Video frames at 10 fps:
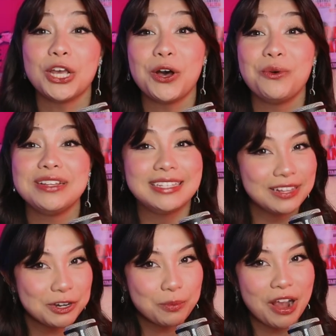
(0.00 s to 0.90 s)
So
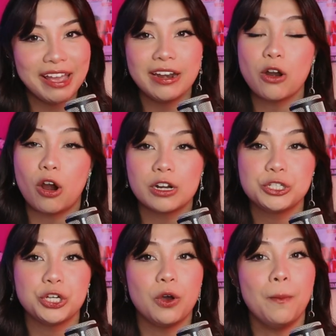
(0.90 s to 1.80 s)
Dylan O'Brien and
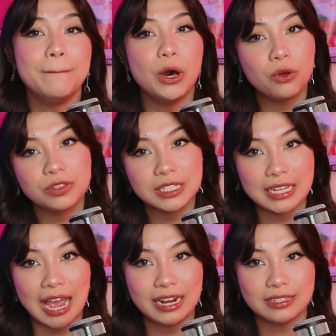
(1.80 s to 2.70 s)
Arden Cho both
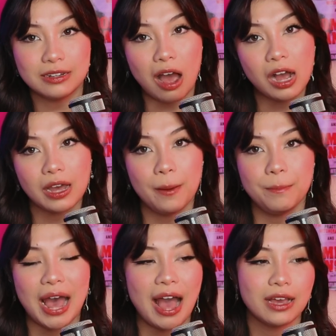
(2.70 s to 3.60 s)
decided to not come
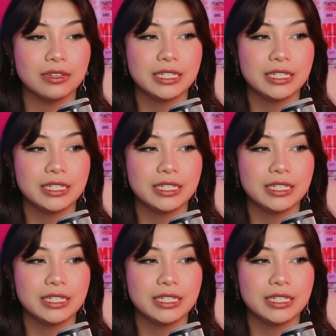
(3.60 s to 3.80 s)
back.